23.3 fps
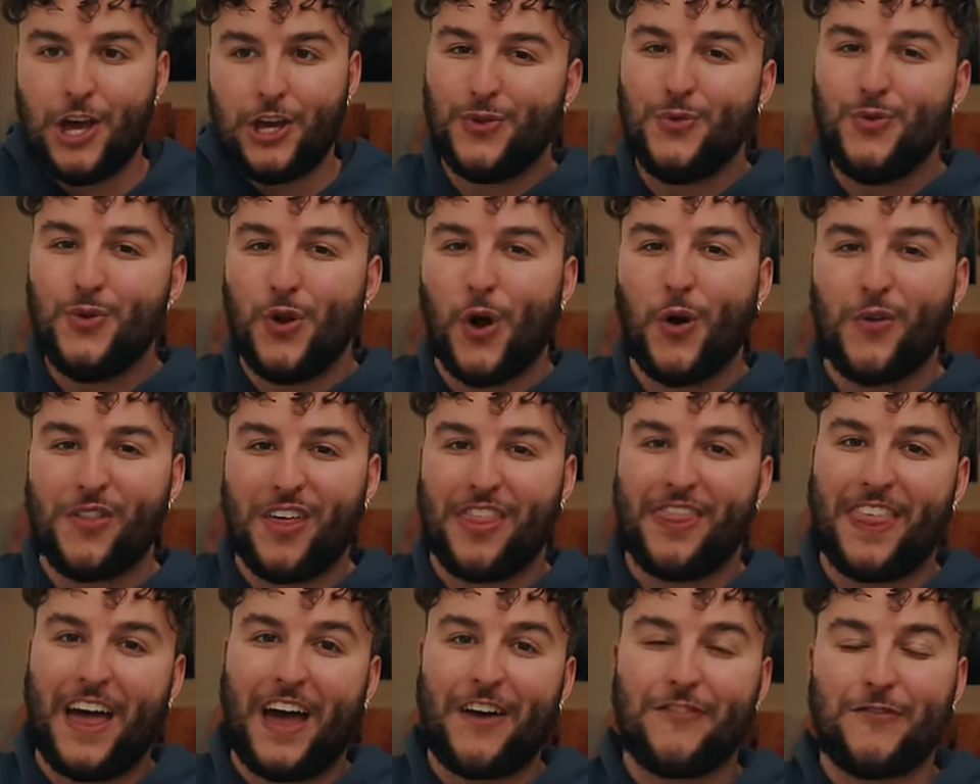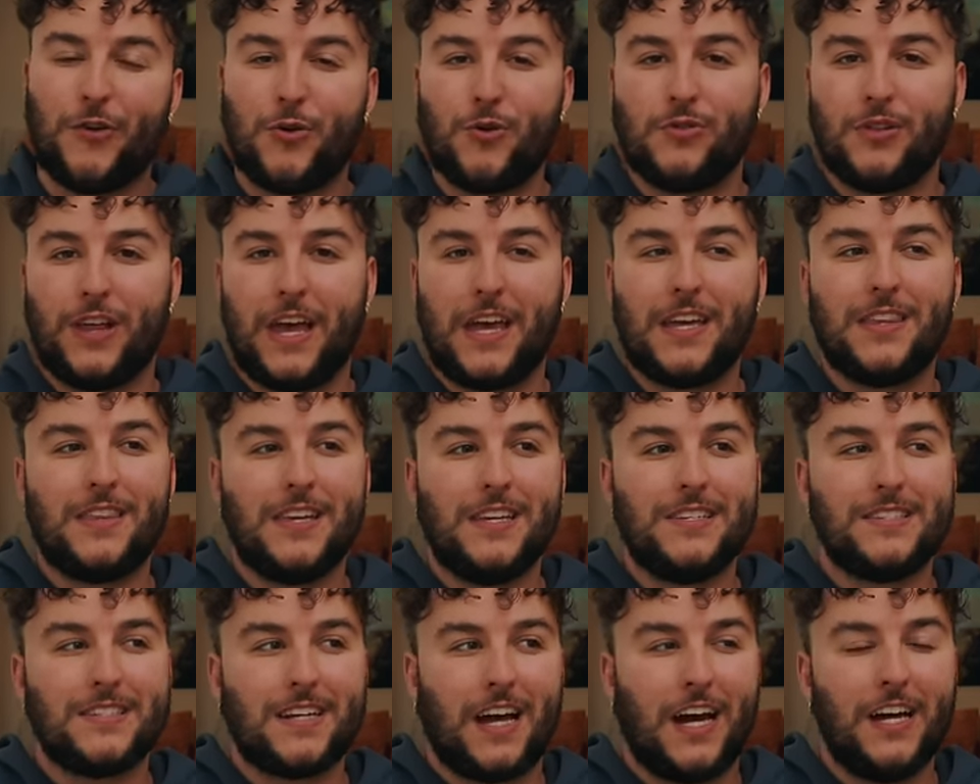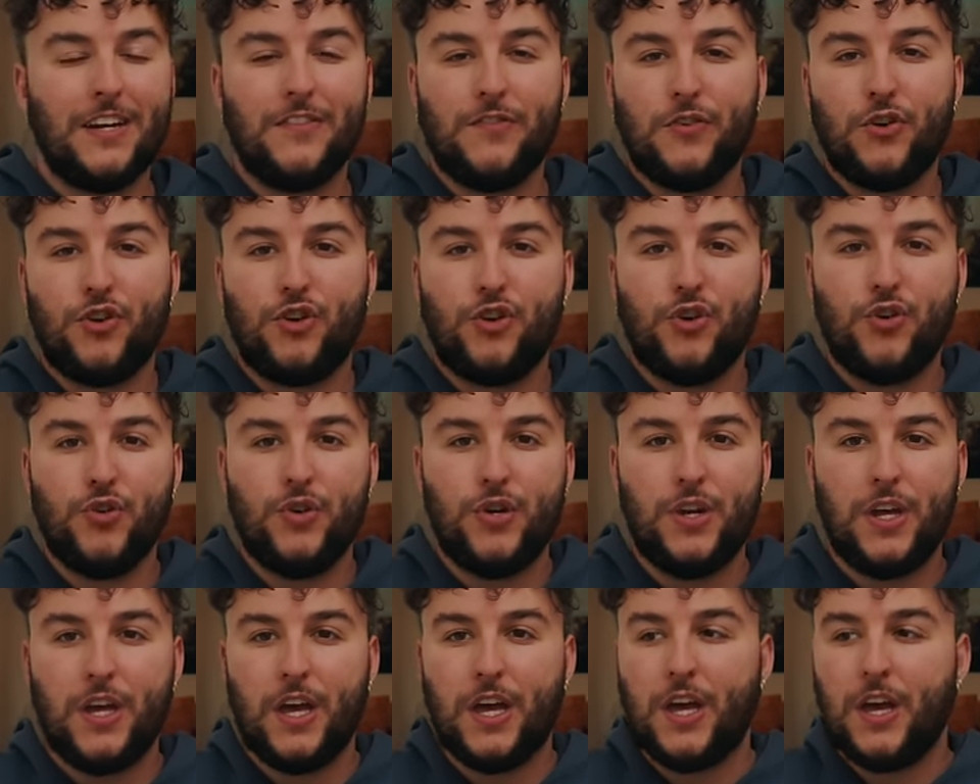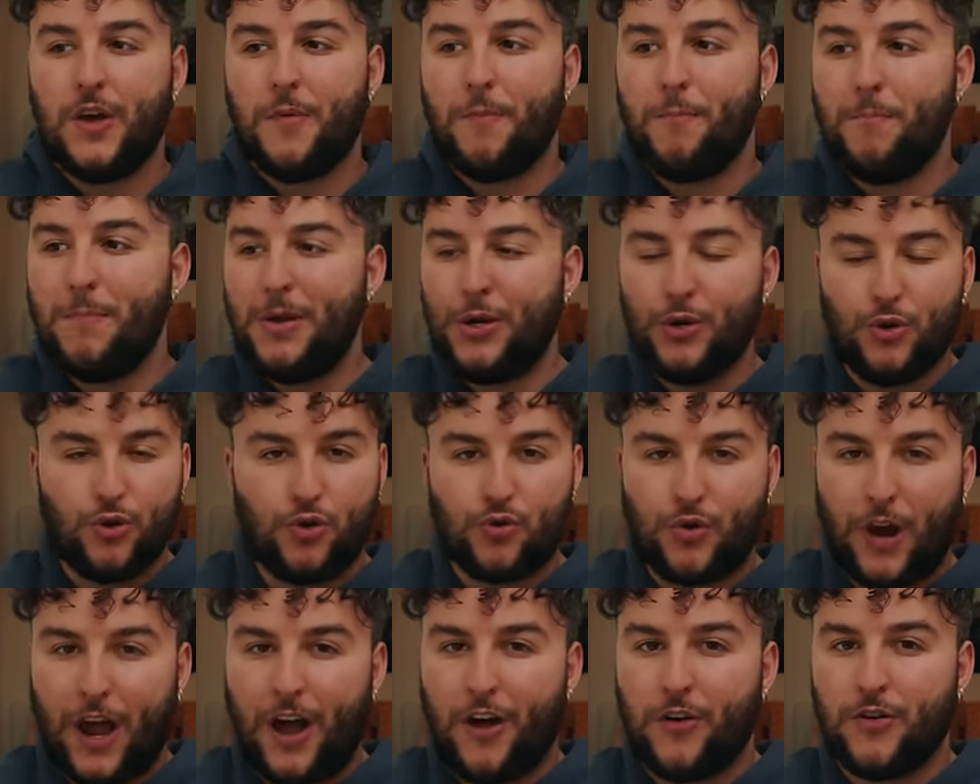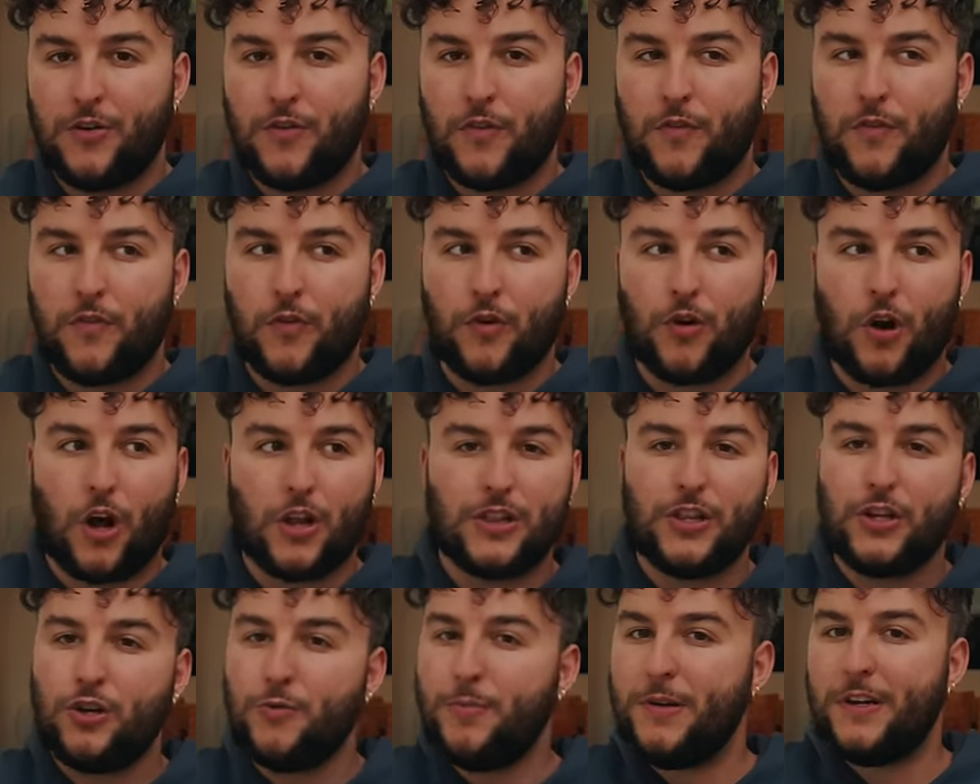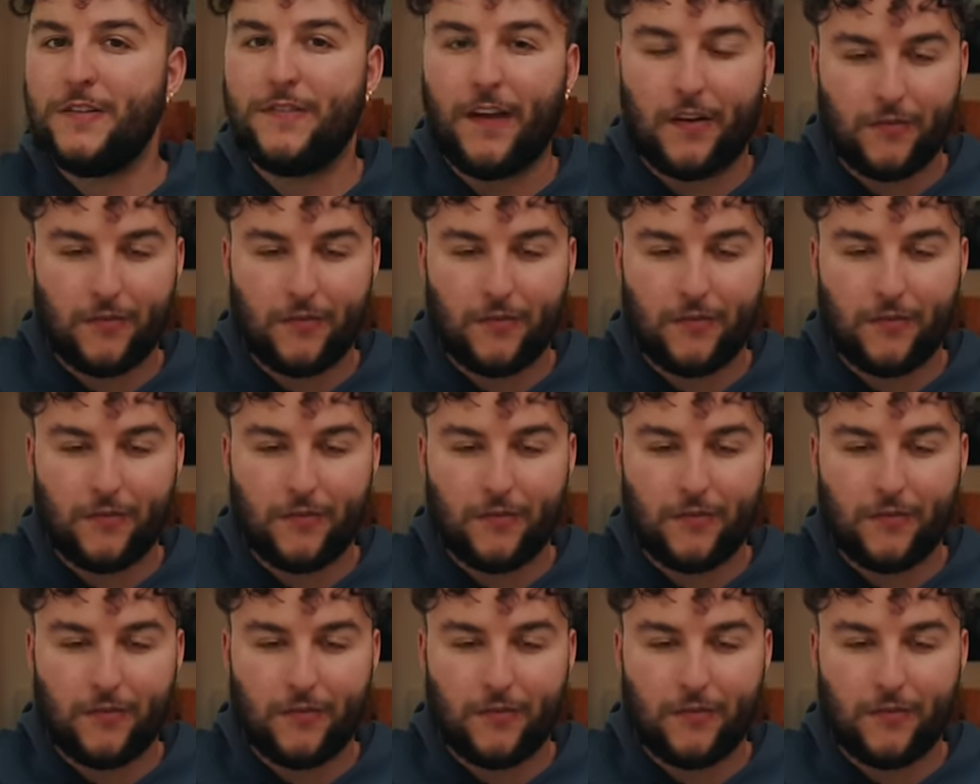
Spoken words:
you know that that focal length is kind of a good middle ground for a little bit of